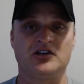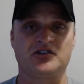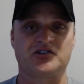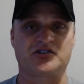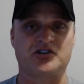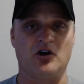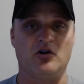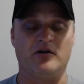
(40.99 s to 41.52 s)

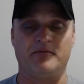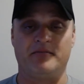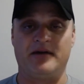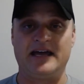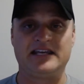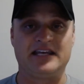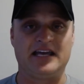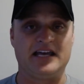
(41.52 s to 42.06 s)
So in
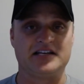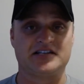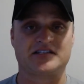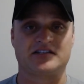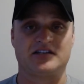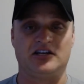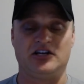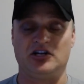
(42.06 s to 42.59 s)
my
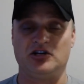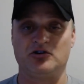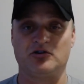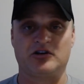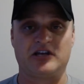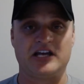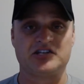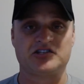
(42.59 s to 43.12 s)
case, and in your
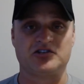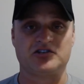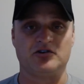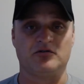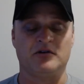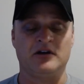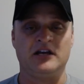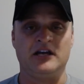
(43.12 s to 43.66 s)
case
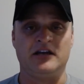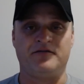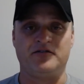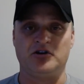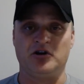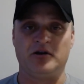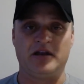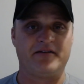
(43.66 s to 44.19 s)
too, if
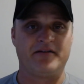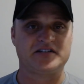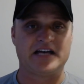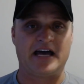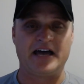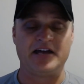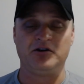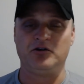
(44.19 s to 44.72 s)
you don't have a
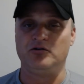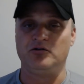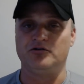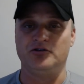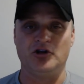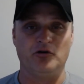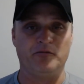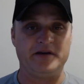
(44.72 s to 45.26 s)
title,
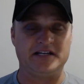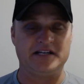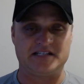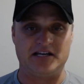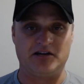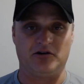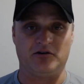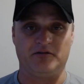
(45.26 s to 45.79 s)
no big
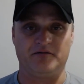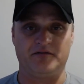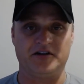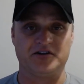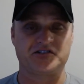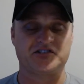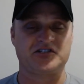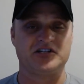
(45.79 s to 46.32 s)
deal.
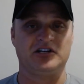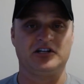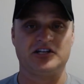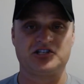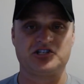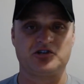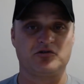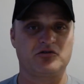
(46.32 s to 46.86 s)
They'll still
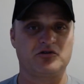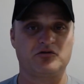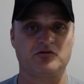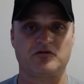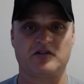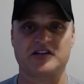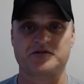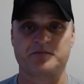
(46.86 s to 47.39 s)
issue
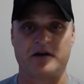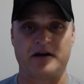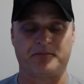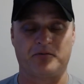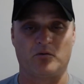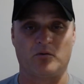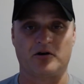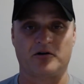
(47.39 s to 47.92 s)
you this
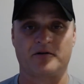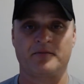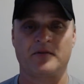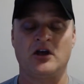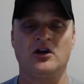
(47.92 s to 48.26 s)
paperwork.